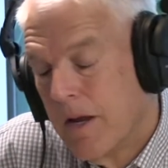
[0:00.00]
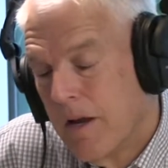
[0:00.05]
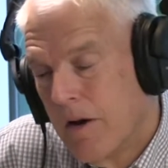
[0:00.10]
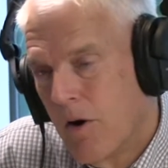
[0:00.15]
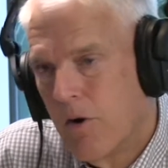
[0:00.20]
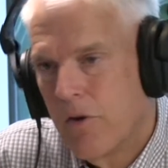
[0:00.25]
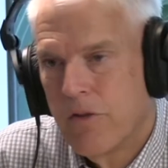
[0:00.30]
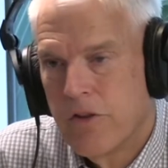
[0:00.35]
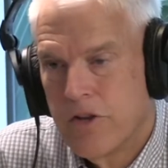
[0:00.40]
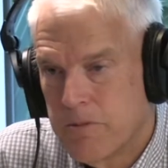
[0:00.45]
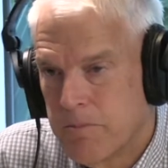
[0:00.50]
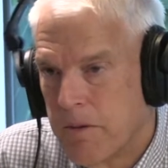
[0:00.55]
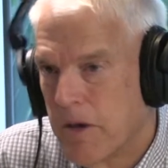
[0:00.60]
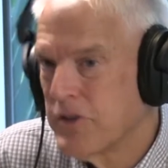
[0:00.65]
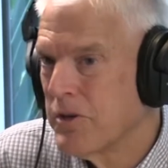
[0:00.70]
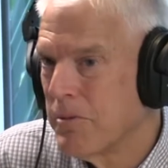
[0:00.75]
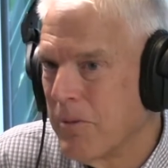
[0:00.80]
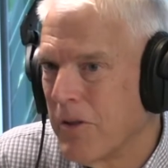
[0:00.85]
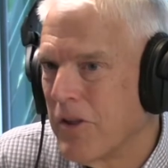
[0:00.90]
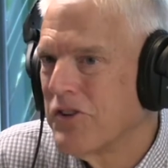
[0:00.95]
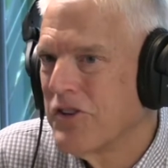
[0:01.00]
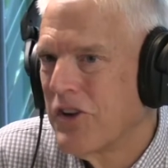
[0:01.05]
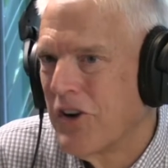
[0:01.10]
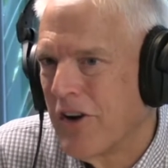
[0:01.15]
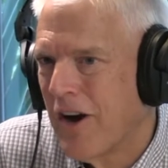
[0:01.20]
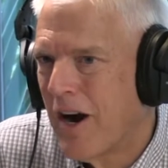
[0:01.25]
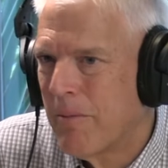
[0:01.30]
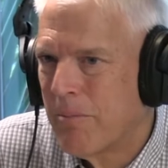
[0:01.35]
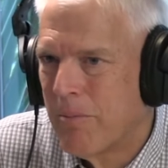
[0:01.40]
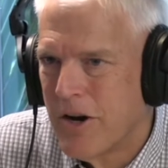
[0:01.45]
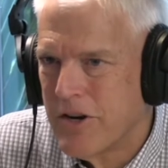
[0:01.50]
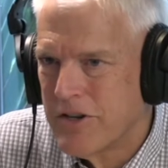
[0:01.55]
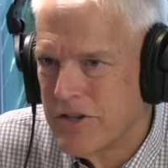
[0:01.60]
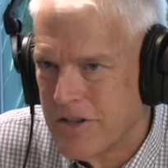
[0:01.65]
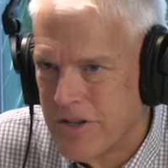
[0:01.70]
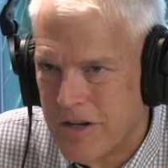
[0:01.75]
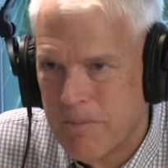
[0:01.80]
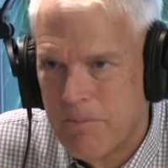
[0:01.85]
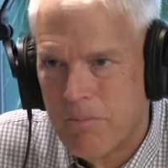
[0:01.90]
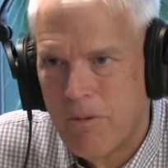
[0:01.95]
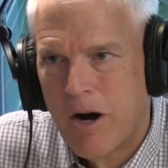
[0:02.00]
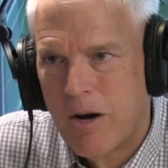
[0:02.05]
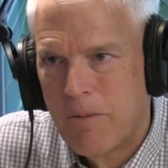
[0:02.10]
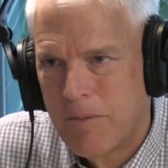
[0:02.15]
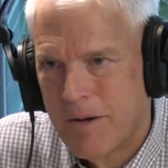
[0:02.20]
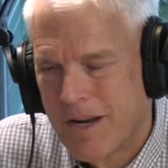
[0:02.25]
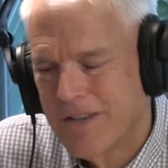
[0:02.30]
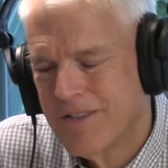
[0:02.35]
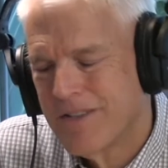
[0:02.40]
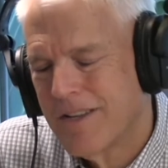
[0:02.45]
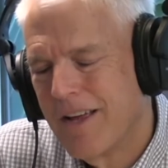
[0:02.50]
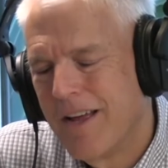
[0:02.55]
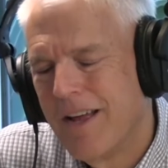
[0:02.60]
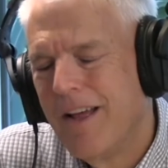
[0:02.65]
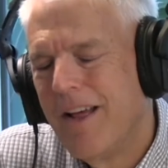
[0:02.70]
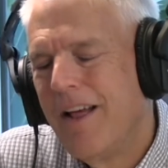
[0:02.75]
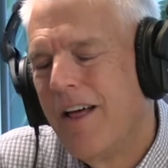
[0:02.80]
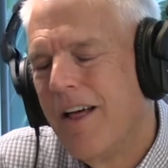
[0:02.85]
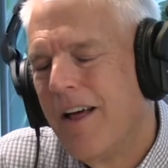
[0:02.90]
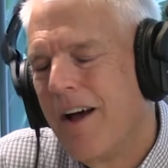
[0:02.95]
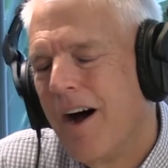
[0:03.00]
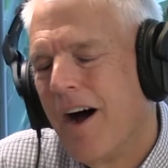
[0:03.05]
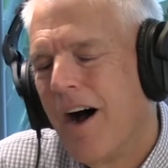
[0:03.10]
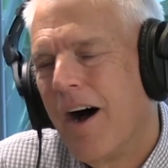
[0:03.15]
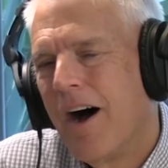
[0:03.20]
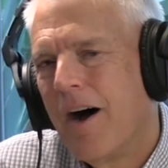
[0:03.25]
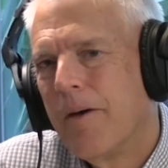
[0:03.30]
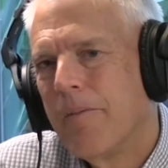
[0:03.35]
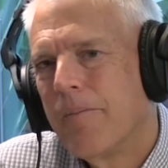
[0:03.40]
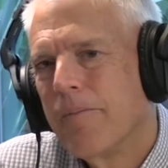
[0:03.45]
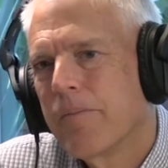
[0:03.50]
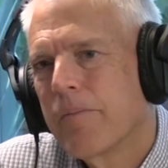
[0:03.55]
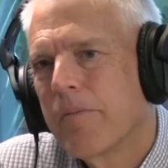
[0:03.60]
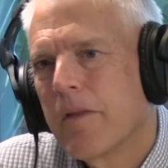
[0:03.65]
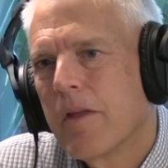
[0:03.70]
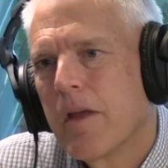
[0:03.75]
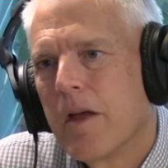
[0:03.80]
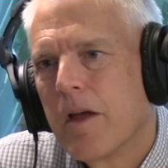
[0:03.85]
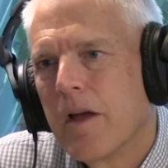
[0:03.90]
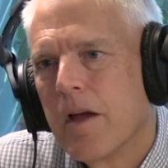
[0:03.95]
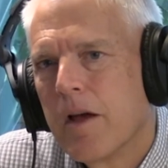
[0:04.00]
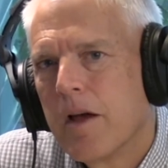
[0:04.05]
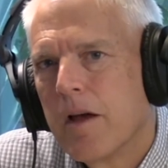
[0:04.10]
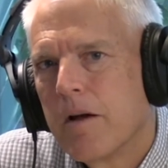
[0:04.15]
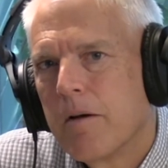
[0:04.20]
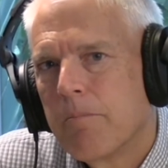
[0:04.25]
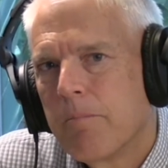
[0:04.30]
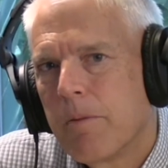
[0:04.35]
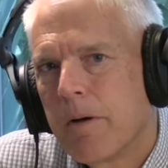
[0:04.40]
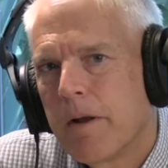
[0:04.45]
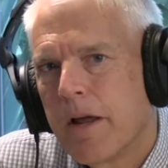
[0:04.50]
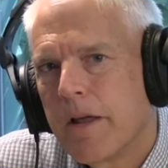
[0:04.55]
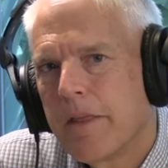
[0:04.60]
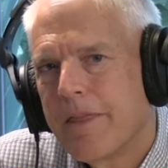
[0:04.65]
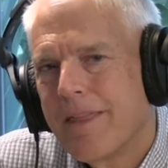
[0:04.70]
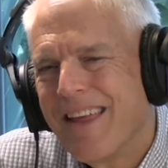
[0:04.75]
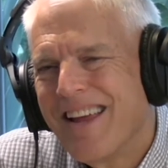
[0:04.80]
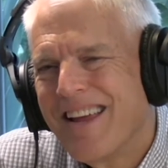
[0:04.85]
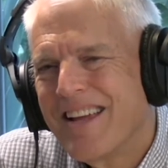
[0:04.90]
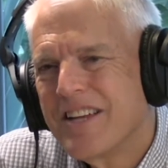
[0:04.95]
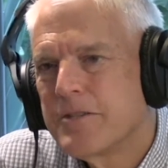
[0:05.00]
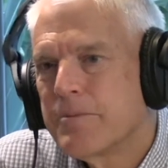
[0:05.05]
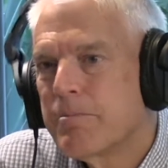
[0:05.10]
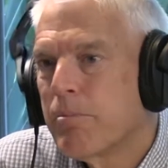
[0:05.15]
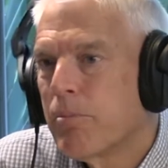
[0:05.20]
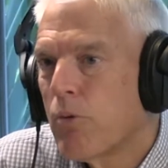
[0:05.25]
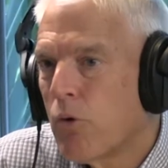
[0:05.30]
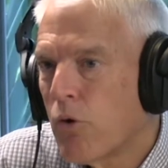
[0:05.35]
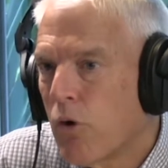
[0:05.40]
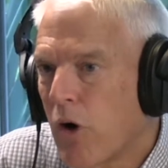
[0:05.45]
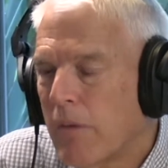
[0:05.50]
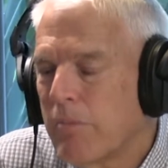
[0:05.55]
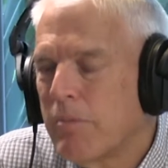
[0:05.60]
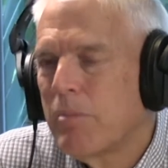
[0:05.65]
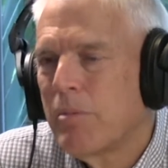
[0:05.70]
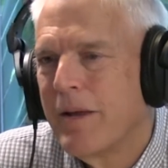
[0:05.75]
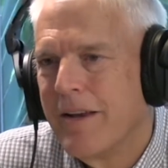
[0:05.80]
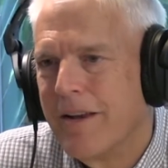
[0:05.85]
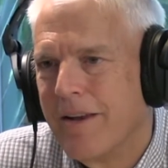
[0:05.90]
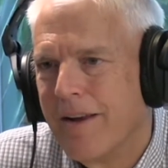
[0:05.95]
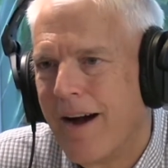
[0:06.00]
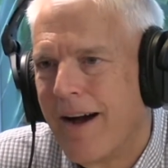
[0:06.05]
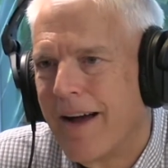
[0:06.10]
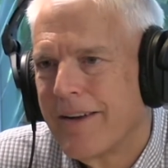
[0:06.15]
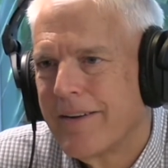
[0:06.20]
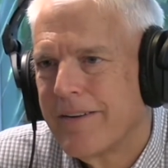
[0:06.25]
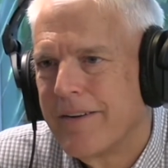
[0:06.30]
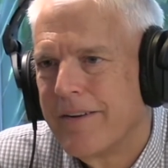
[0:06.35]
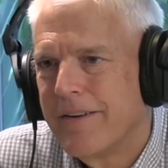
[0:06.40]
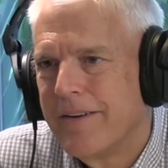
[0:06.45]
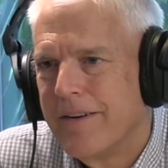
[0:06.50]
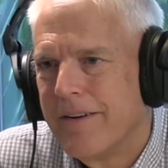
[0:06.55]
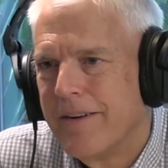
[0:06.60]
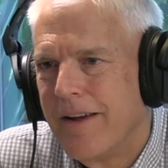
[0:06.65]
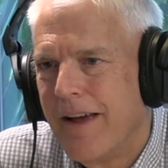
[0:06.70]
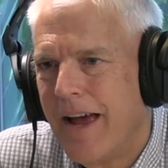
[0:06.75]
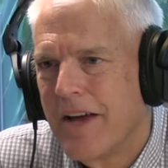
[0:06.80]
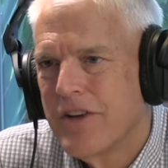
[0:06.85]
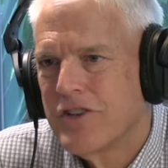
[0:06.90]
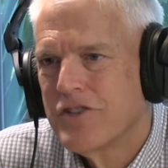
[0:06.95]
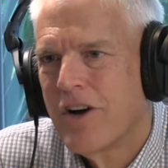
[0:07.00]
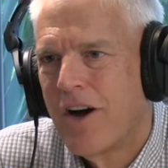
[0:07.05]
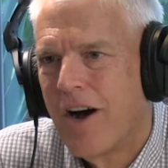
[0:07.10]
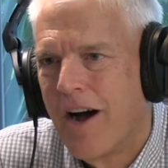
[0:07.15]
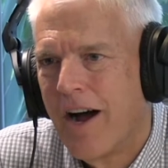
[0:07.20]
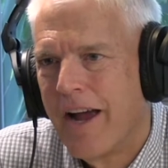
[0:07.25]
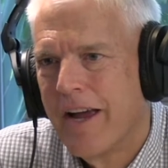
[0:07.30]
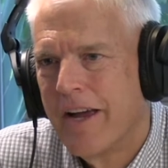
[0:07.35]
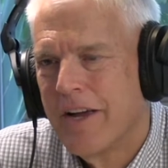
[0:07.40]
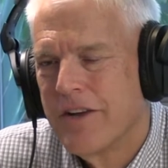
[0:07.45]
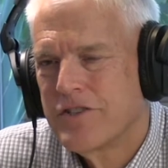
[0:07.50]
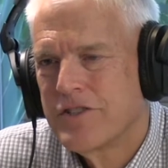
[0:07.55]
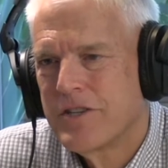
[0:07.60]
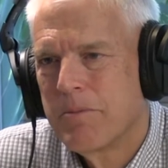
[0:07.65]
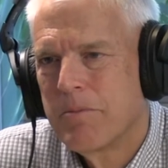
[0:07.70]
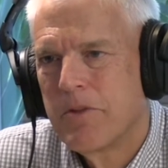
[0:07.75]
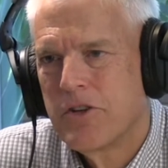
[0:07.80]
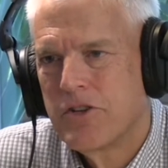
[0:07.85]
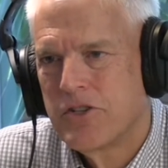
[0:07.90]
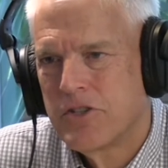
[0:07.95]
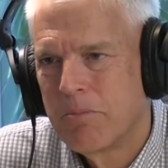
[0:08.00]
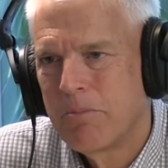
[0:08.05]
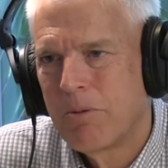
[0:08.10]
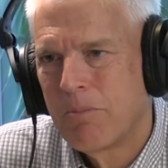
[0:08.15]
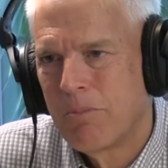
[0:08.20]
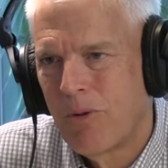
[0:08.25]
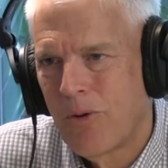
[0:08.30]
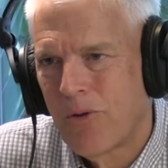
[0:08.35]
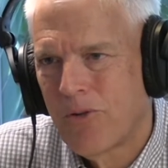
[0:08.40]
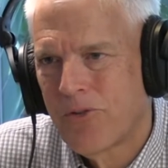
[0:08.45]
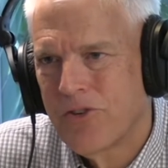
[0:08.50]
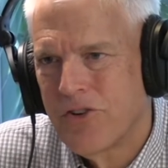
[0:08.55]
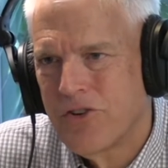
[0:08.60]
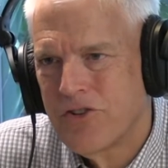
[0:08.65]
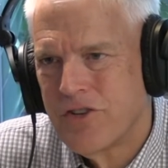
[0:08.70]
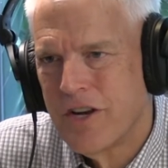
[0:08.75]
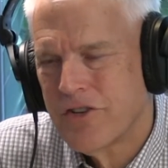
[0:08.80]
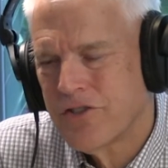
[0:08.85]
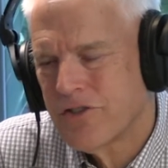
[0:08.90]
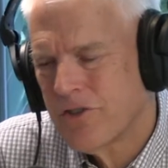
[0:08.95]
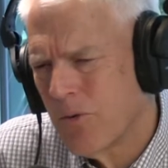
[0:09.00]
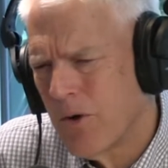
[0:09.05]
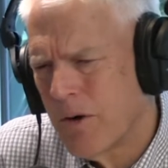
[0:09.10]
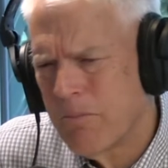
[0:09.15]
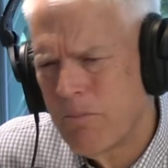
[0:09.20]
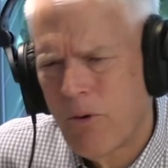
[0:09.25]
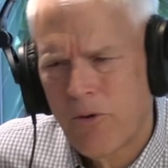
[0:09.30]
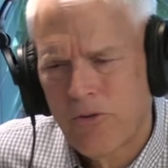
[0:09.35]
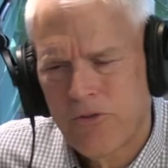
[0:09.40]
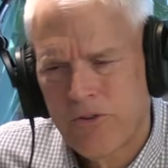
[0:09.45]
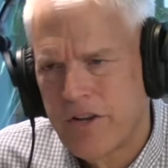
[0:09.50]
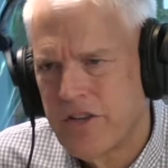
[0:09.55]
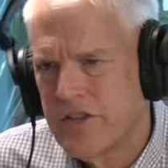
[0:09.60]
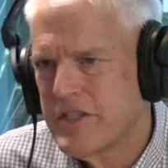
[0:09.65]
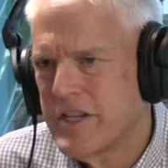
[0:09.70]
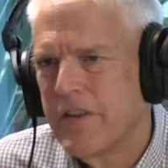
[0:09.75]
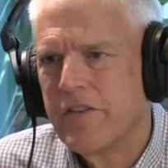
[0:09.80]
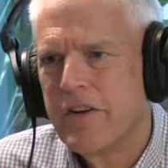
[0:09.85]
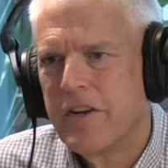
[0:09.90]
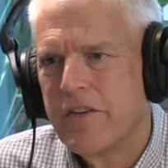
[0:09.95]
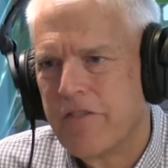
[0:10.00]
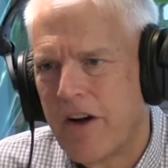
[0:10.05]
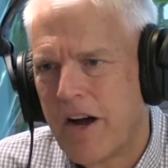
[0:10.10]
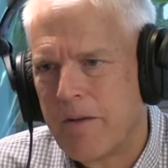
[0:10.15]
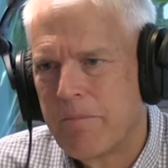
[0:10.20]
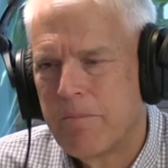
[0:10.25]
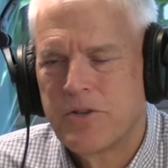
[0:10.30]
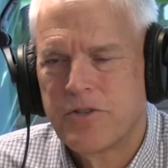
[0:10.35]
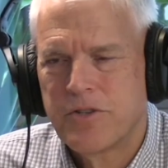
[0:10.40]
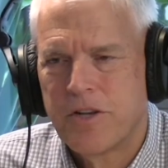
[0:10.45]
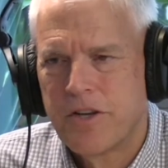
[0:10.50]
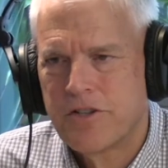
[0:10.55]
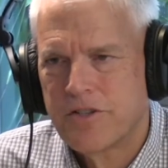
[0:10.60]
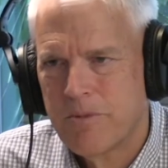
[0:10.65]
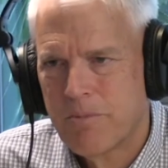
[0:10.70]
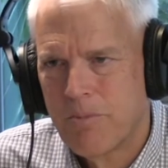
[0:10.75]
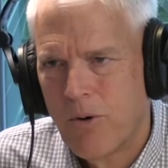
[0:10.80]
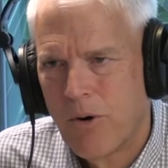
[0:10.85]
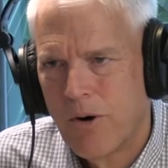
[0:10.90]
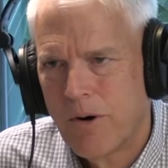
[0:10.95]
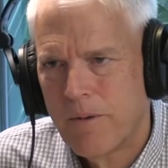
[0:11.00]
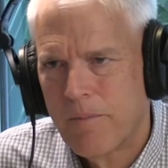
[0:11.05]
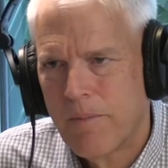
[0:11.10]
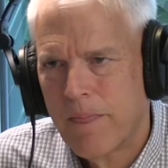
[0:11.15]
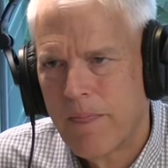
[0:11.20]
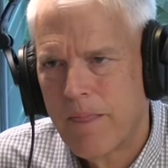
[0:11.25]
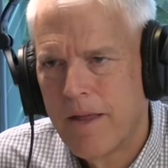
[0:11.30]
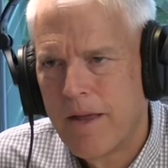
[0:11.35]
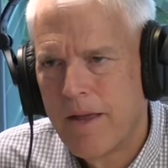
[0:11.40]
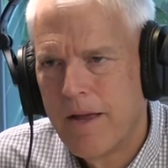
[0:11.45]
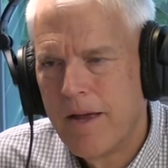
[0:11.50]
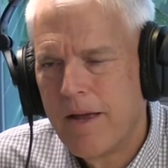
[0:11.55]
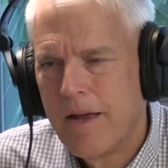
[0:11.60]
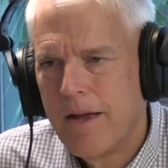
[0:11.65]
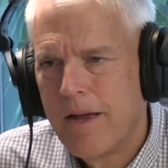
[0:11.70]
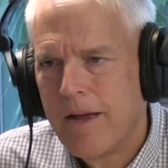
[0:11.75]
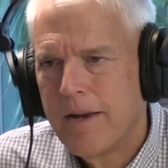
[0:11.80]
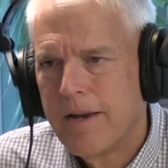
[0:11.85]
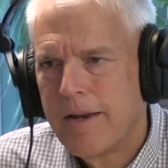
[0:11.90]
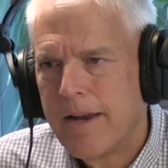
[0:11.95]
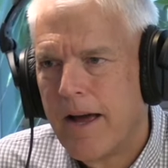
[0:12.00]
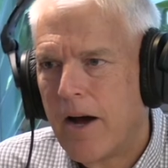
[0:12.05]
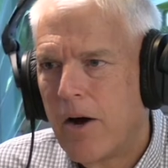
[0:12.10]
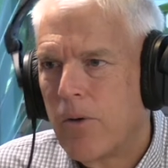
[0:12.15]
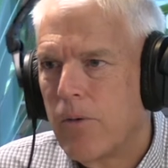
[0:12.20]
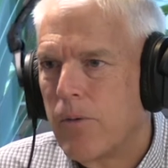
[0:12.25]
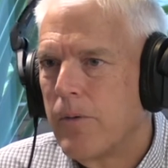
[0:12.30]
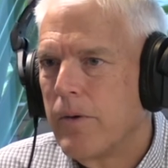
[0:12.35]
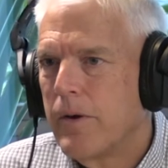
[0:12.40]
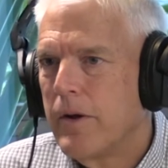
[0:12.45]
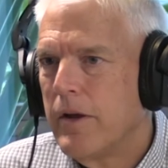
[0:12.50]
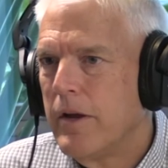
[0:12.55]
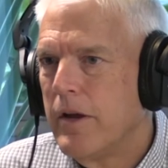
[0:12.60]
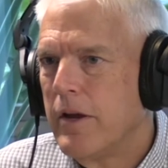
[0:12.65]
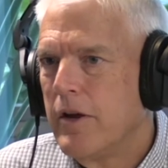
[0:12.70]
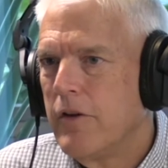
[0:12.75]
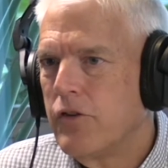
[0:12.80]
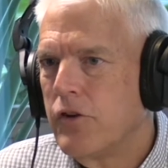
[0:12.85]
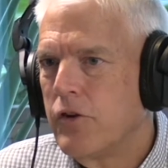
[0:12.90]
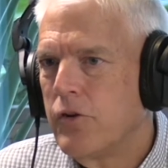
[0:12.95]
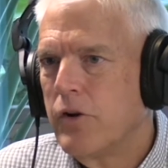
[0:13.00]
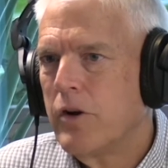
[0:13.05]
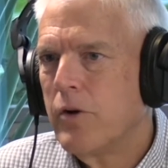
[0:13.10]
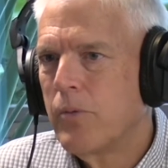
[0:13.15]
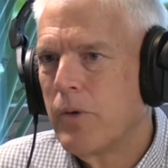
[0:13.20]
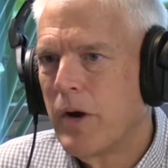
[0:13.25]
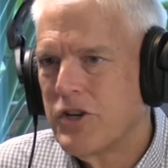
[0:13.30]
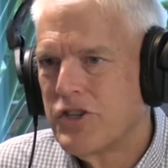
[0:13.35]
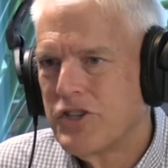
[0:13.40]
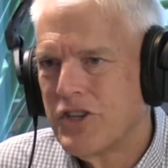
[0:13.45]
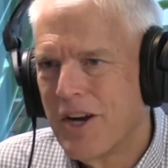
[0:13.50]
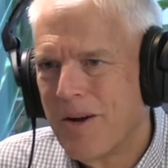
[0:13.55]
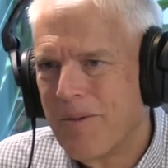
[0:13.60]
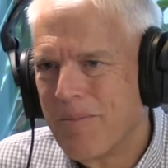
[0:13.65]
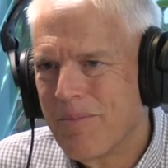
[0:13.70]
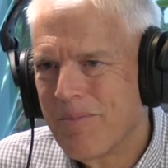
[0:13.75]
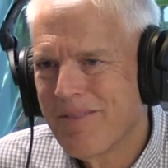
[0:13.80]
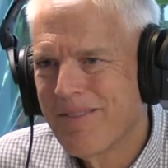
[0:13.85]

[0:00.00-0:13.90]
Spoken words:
Or the special military operation in part because, but I think it's probably not as high as some of the simple polls suggest. So one poll said 75% support. Now, if you're in Russia,